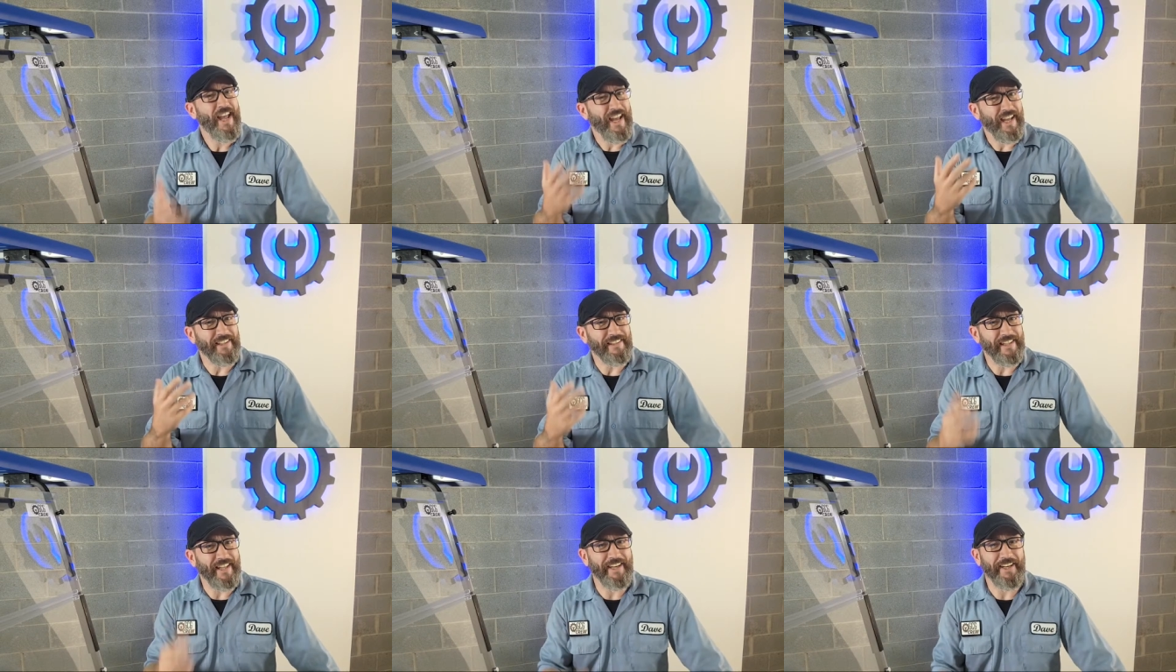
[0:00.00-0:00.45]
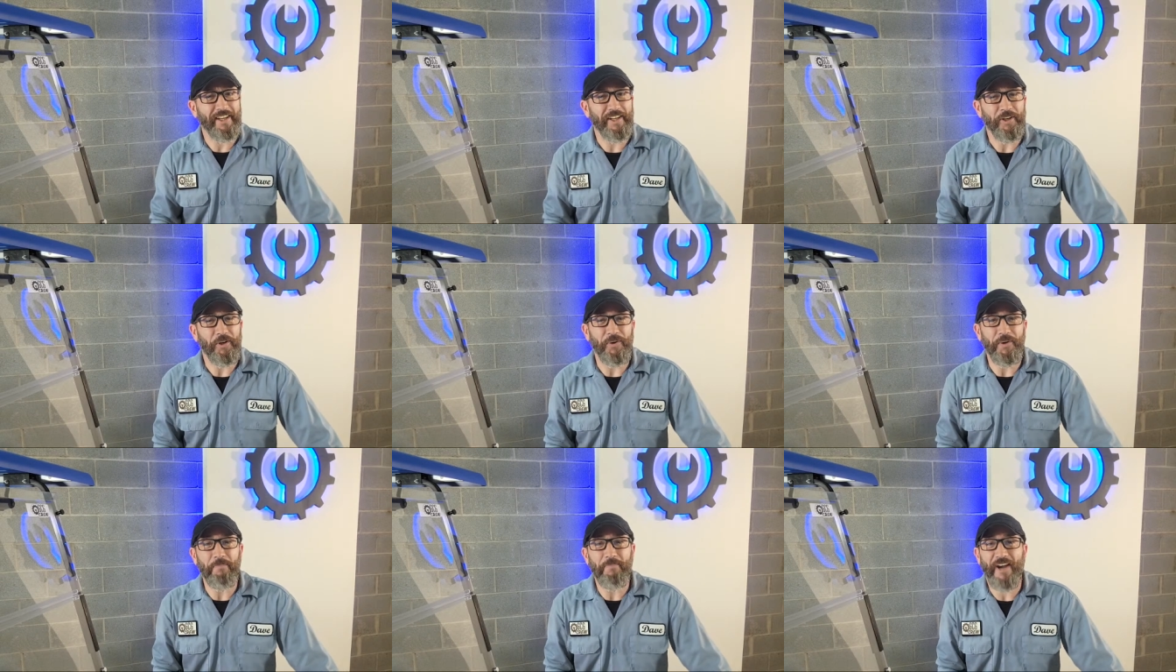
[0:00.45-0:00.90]
and letting
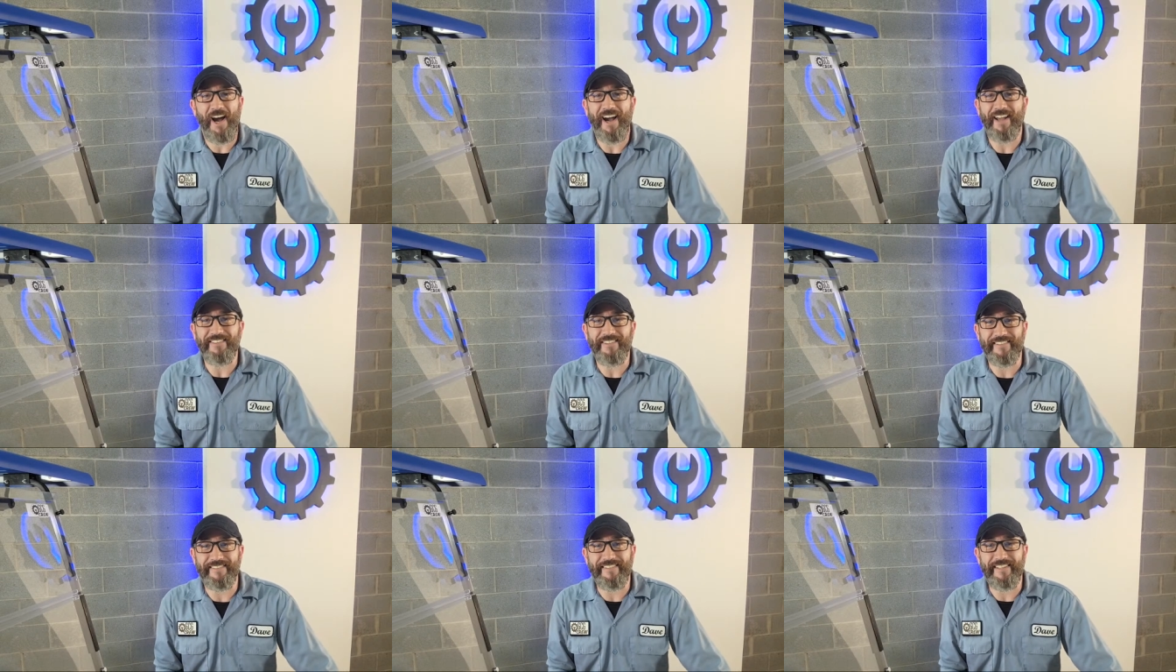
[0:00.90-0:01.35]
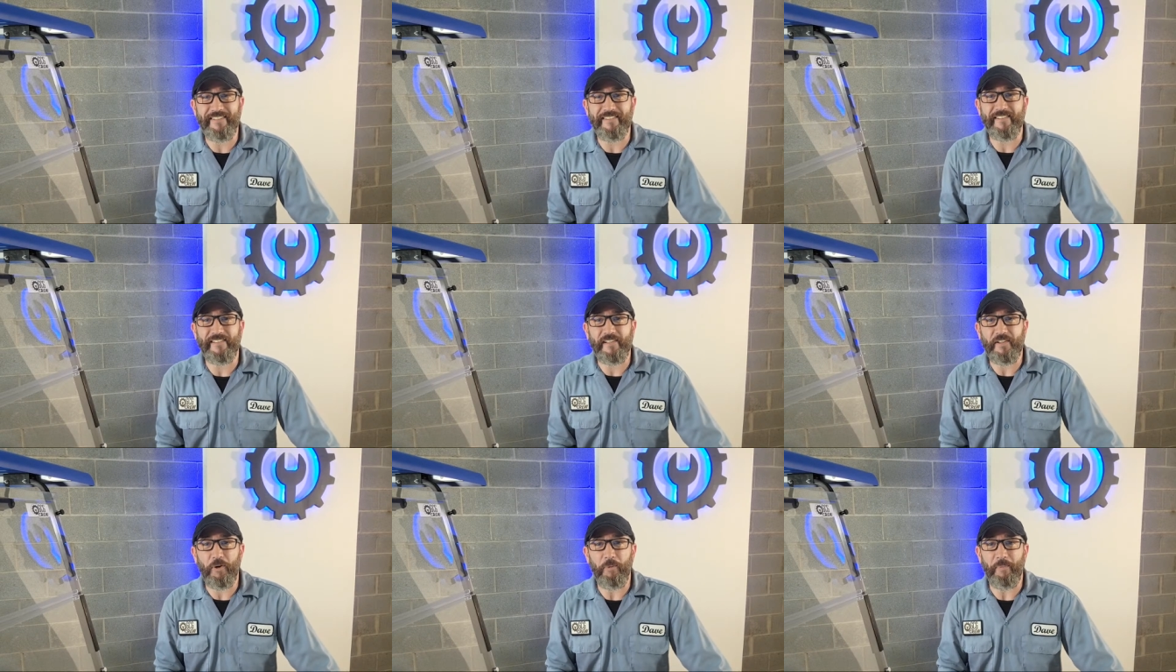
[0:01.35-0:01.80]
you in behind the scenes
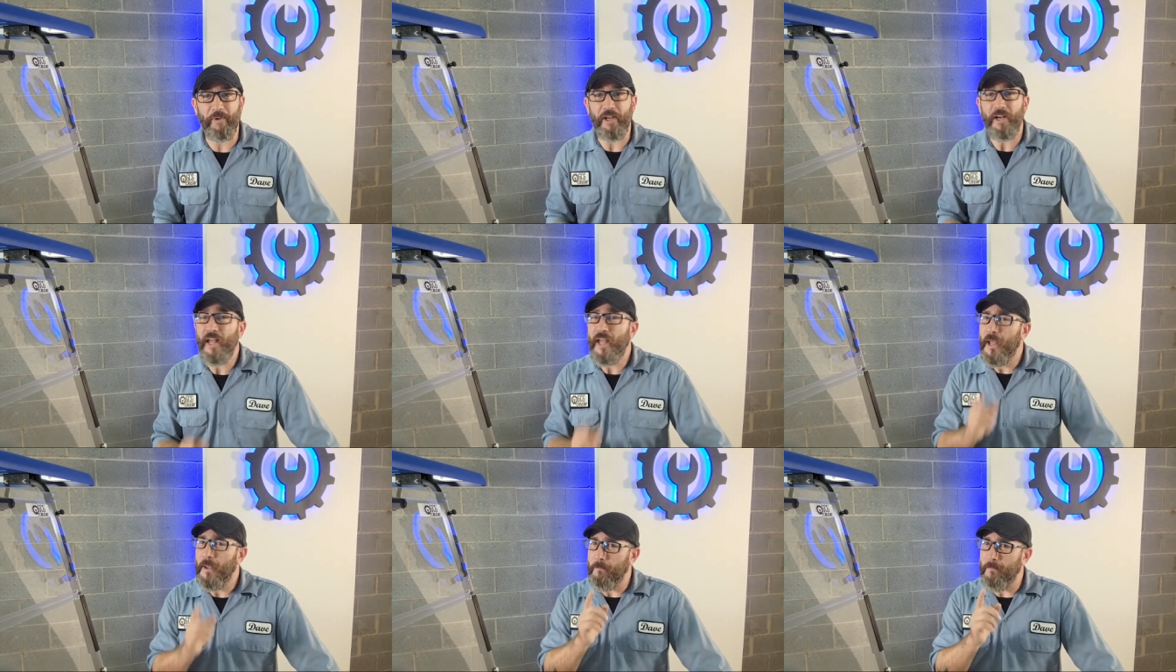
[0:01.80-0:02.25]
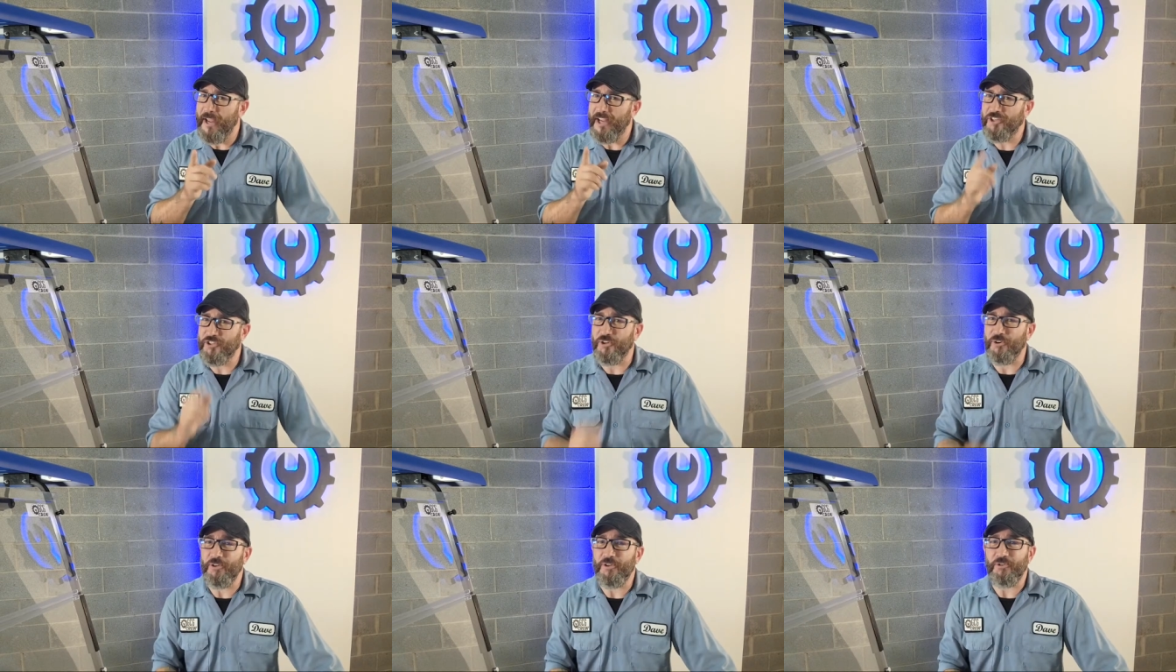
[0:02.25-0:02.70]
a little bit. Make
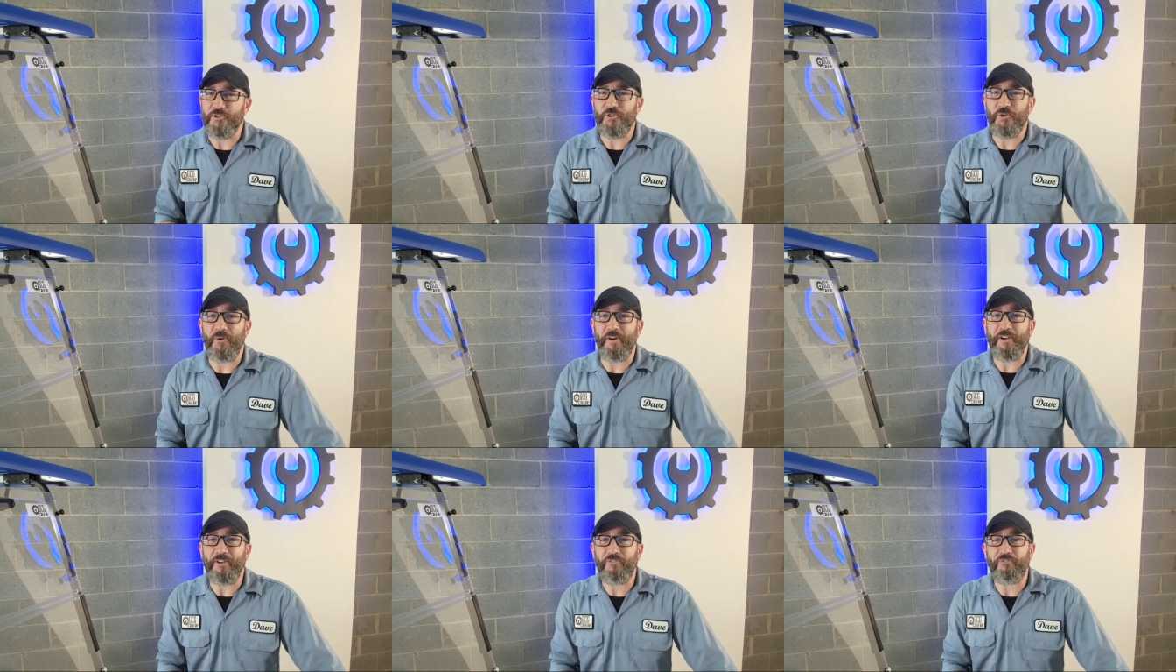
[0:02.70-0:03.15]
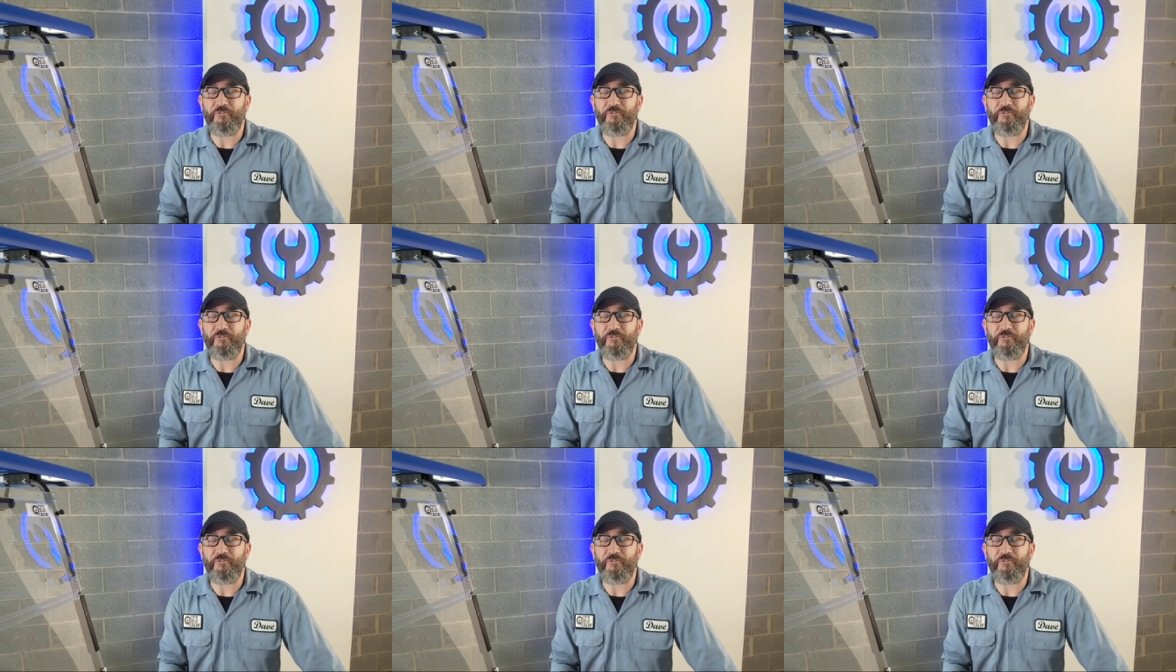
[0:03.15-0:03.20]
sure you join us